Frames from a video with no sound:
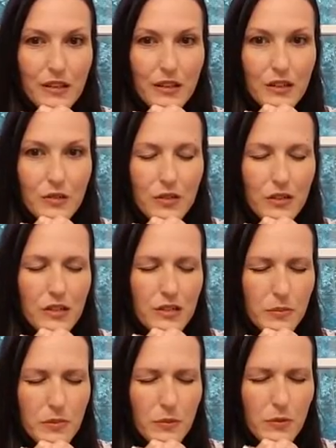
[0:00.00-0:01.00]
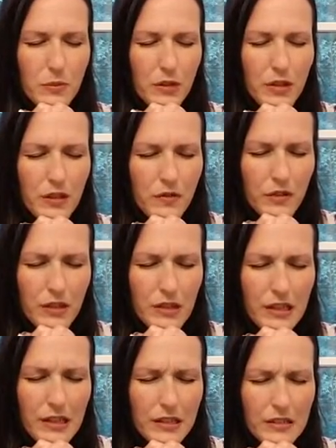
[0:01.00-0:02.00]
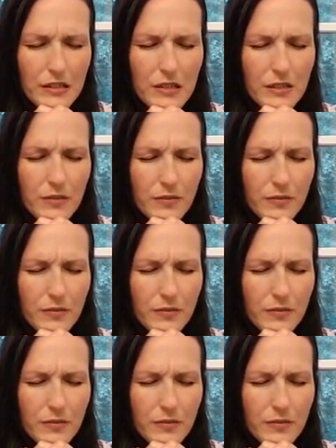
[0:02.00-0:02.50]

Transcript: You and your husband, we're praying for you guys.